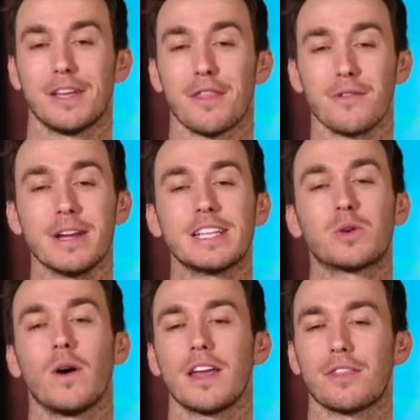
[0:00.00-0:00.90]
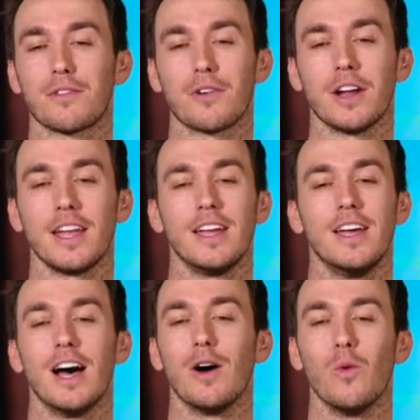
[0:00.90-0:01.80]
323,
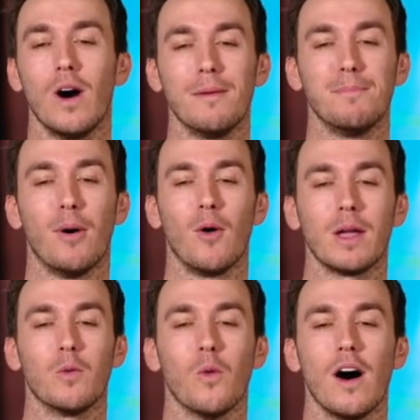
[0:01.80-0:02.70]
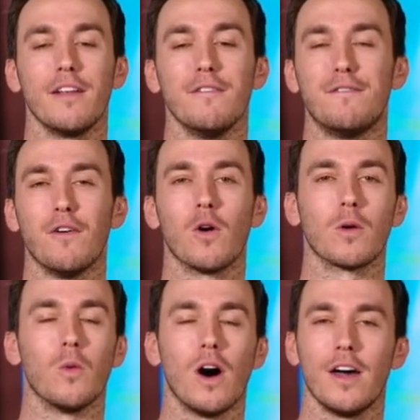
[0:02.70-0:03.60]
a
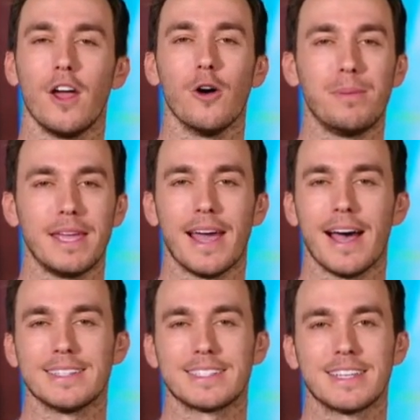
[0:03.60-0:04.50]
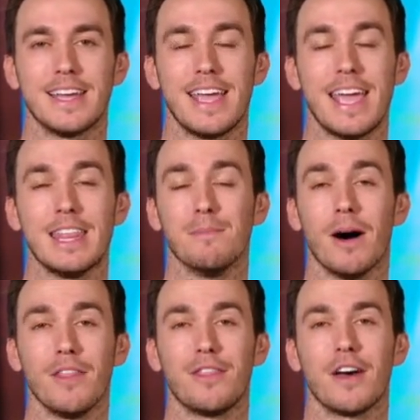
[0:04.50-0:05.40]
1.141 OPS in the
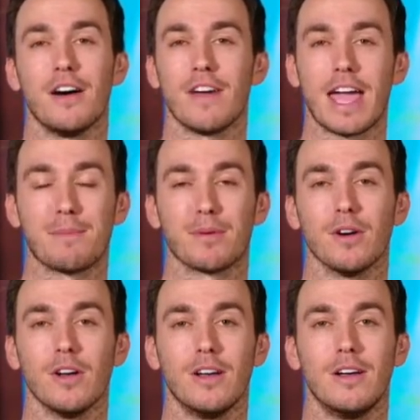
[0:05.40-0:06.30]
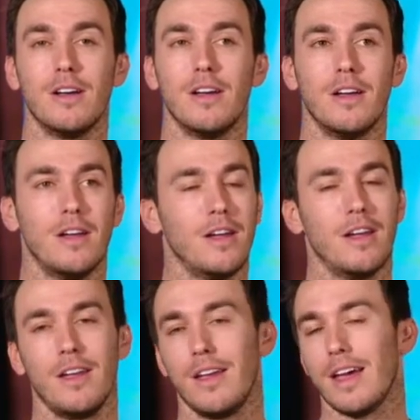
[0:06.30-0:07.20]
month of April.
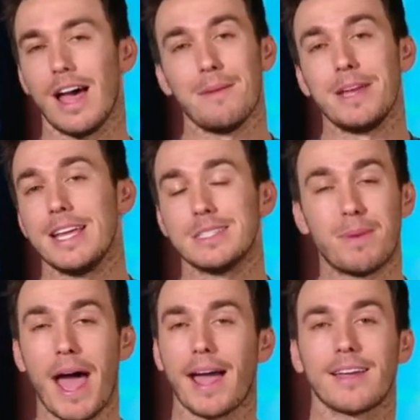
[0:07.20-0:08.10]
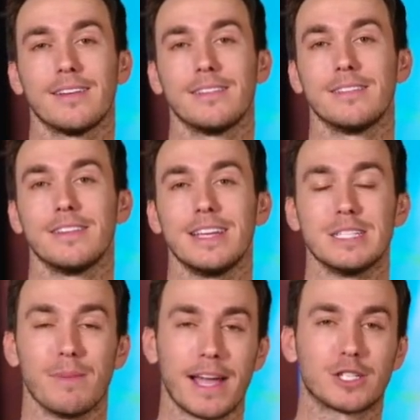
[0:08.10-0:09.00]
I mean, he's back. He's
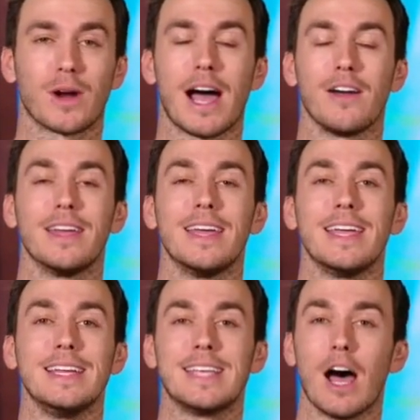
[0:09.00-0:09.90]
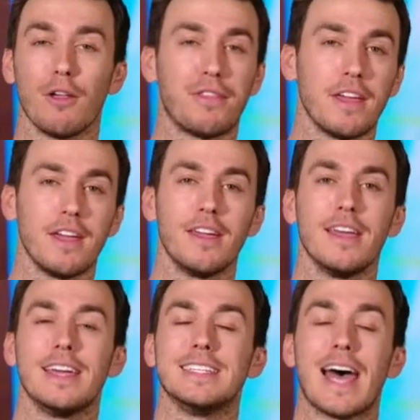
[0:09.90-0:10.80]
Mike Trout. He's healthy. He's